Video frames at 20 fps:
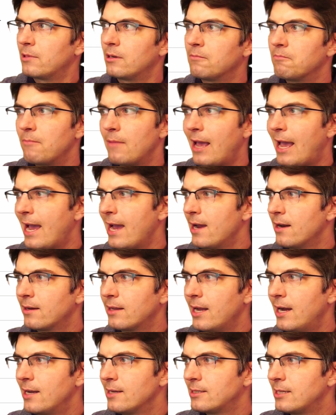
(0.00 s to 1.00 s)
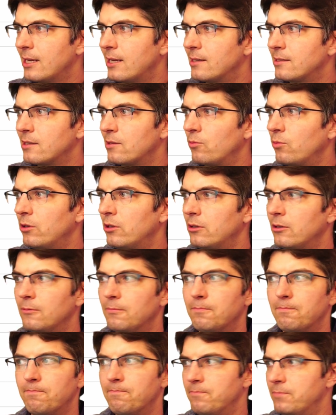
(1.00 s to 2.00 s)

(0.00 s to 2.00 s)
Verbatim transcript: can add content, and we'll